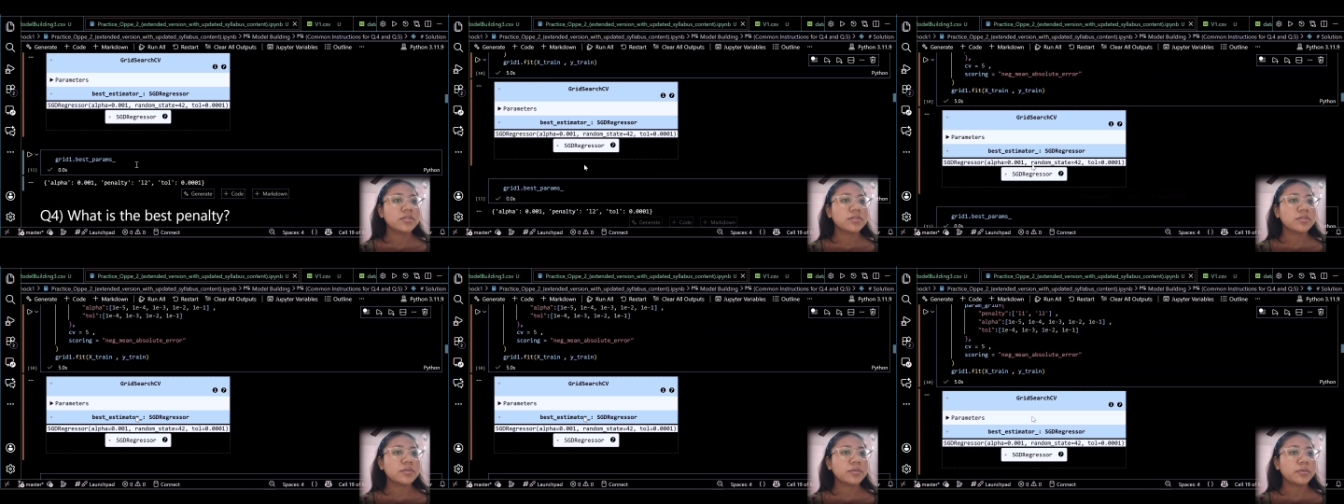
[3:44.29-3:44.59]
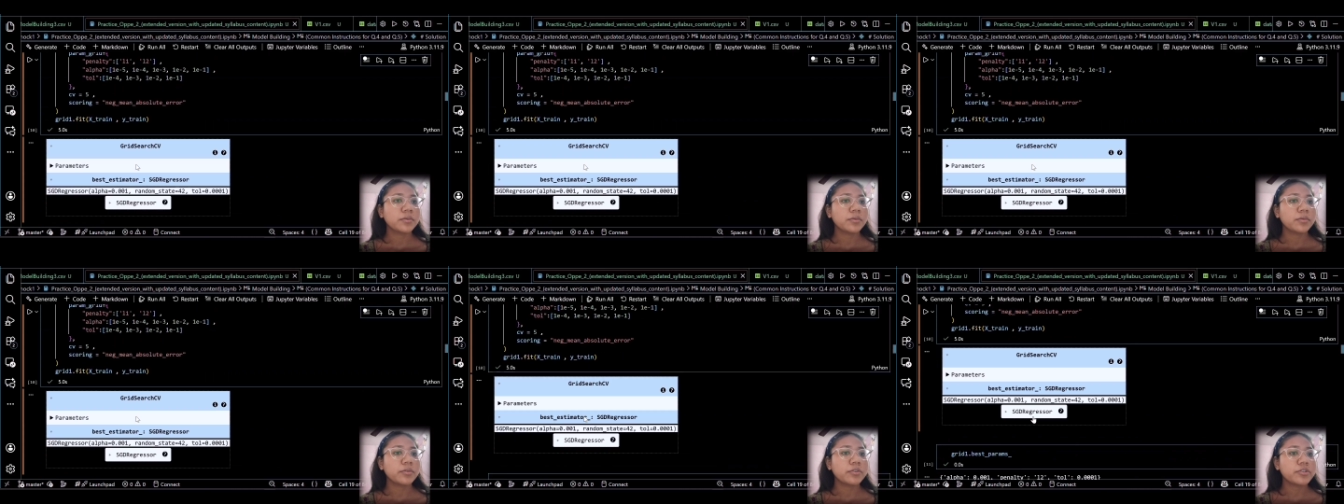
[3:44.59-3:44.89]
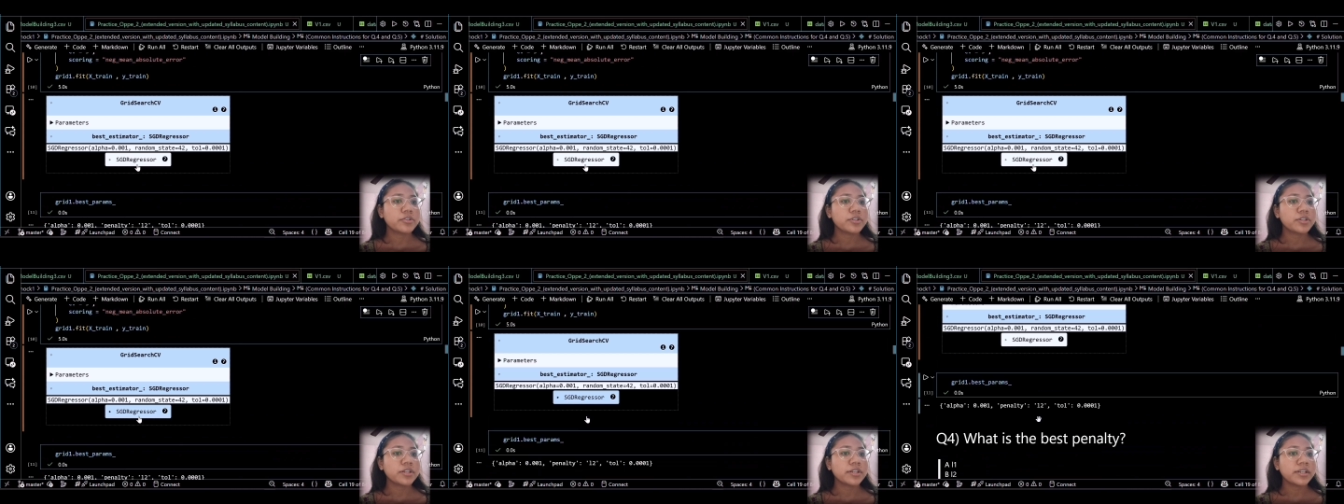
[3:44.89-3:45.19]
So
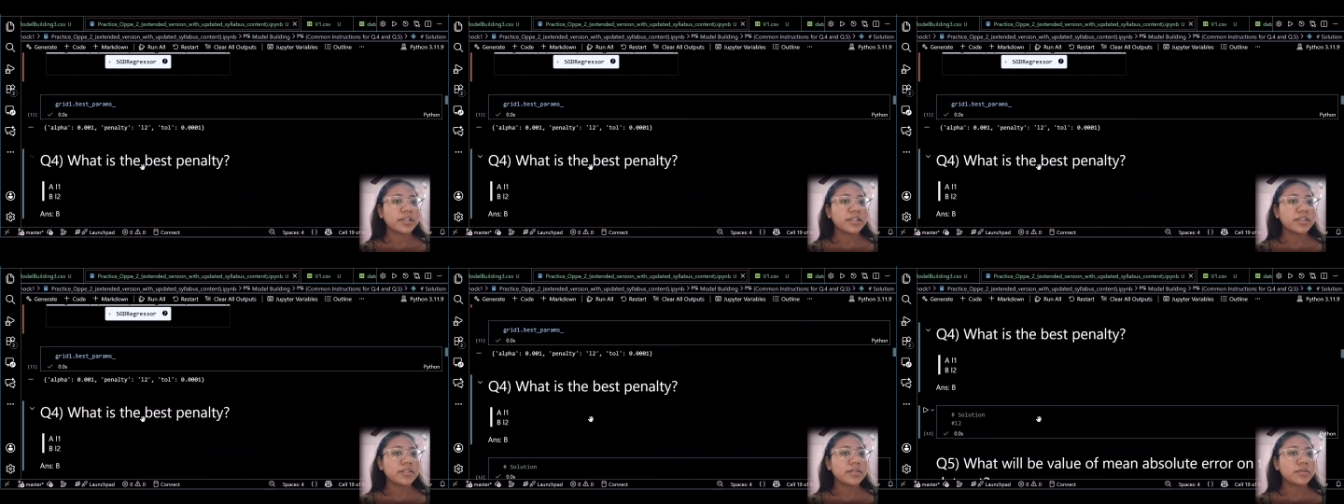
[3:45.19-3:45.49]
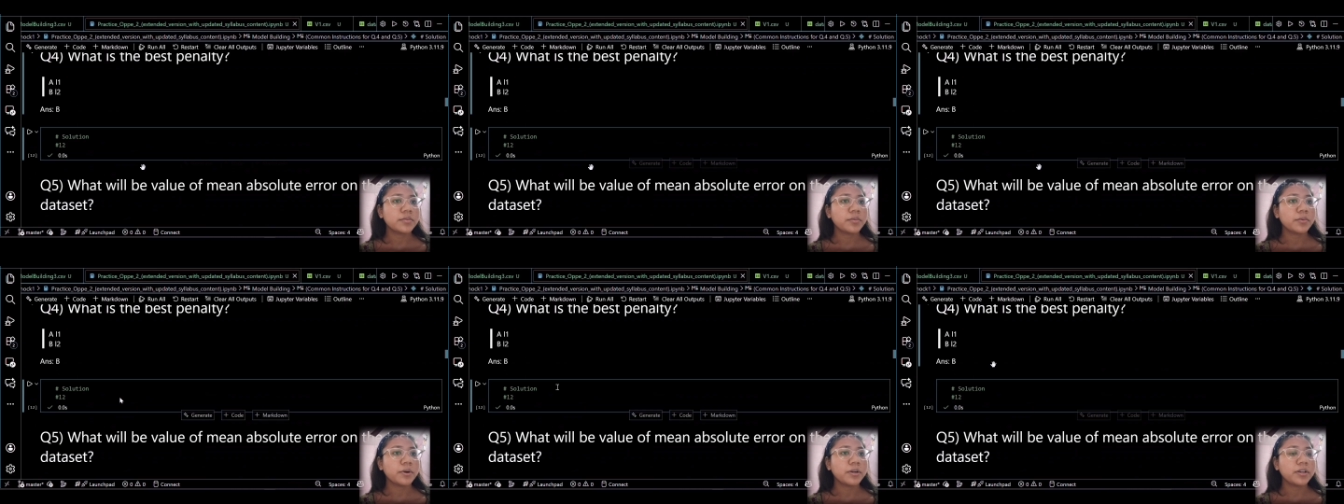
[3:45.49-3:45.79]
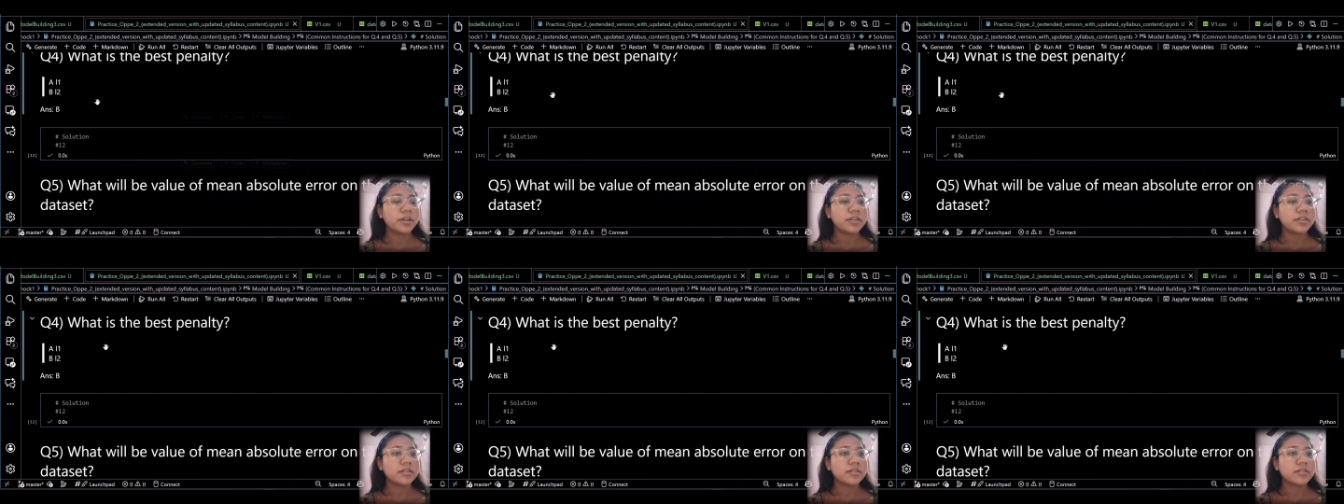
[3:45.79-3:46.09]
question is,
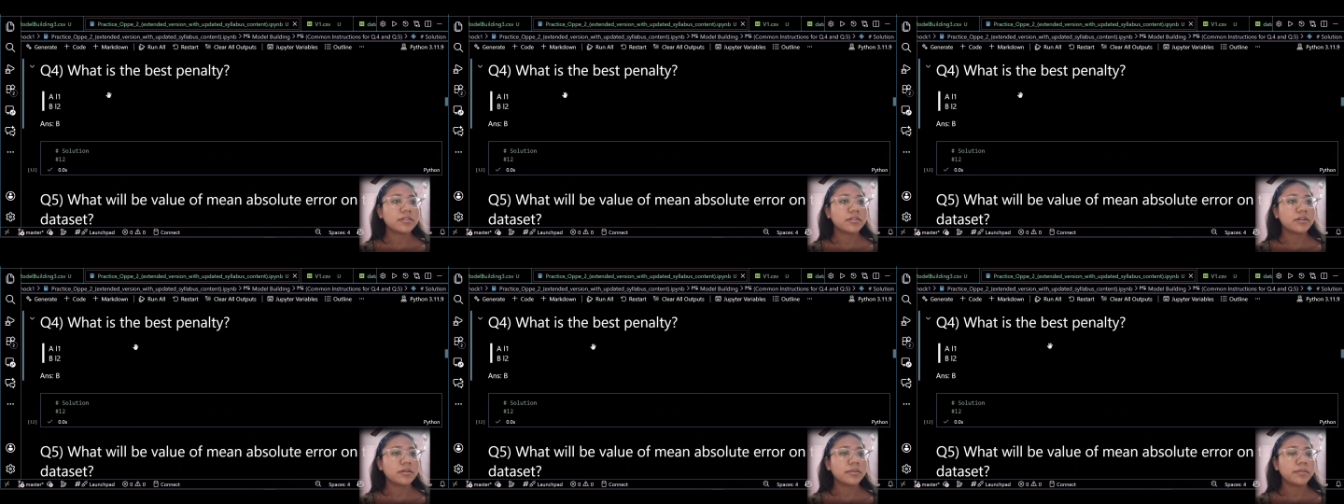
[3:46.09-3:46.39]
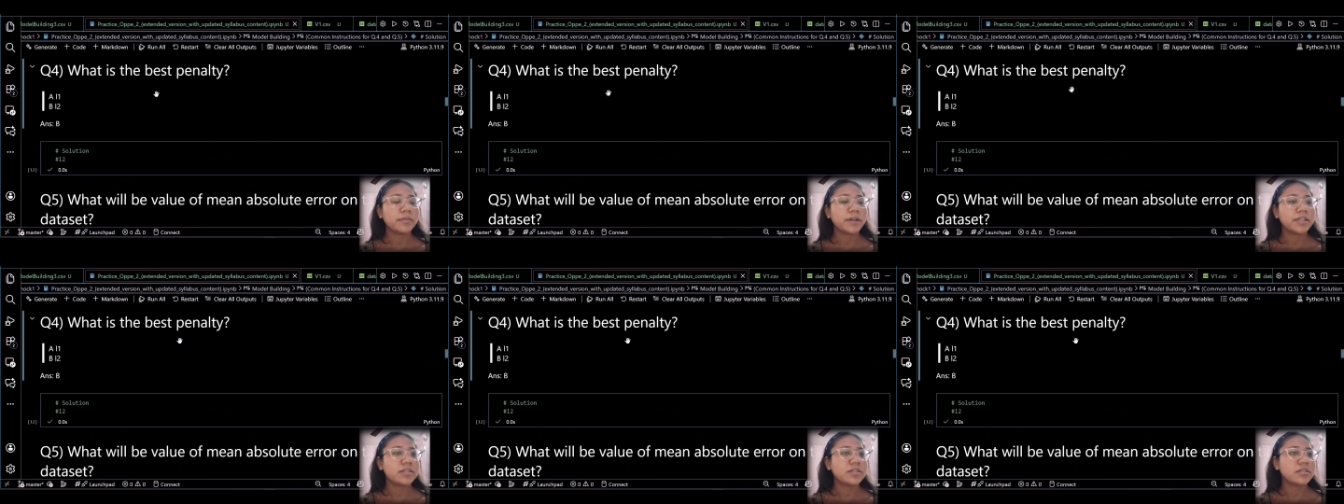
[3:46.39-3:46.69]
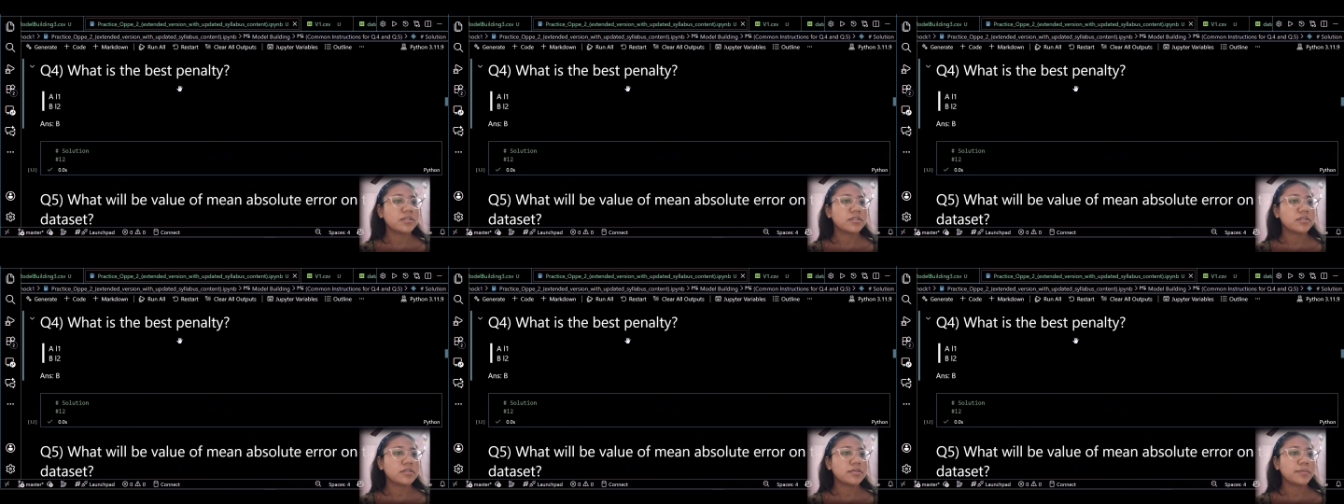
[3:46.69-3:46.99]
what is the
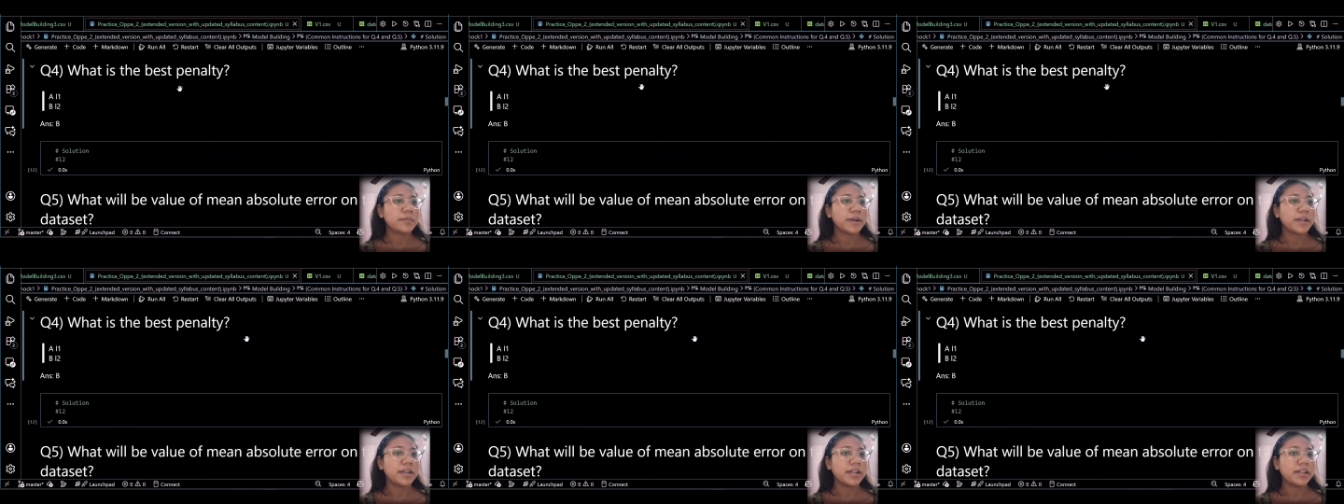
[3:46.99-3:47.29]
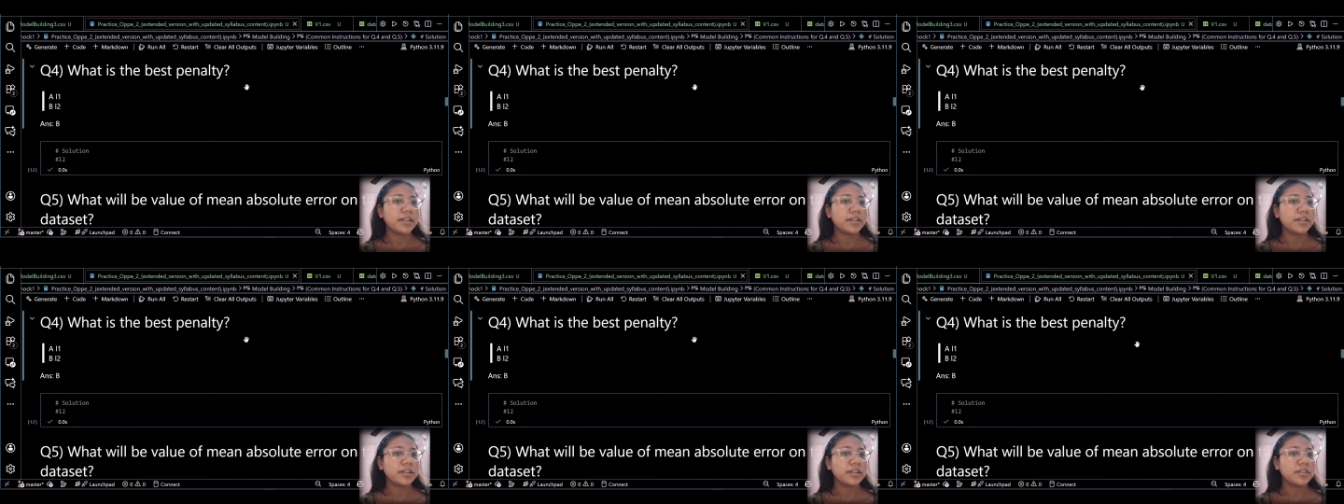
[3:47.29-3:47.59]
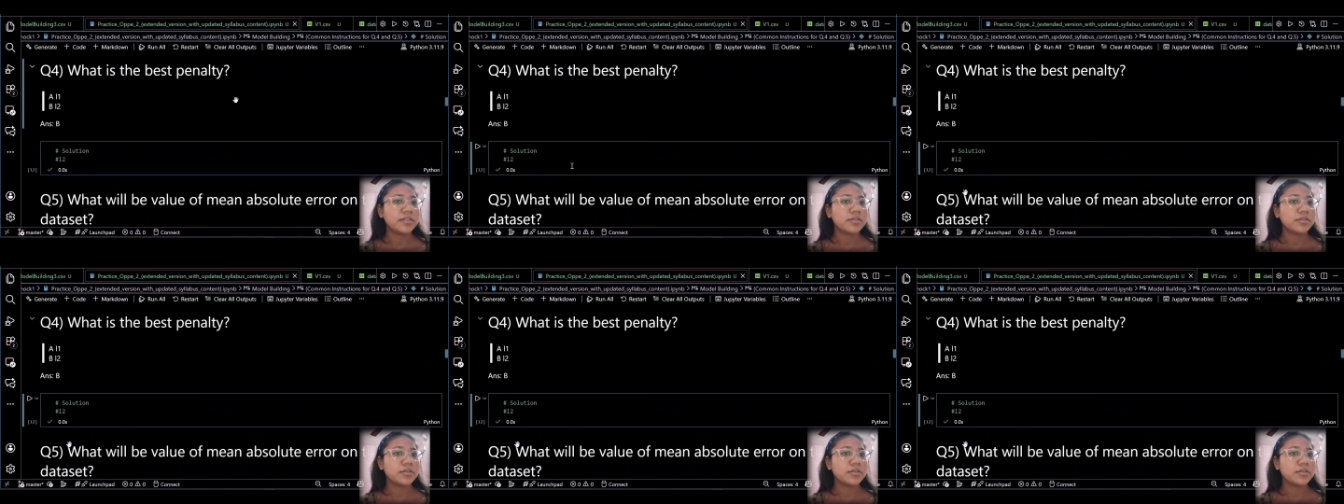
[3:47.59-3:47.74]
best penalty?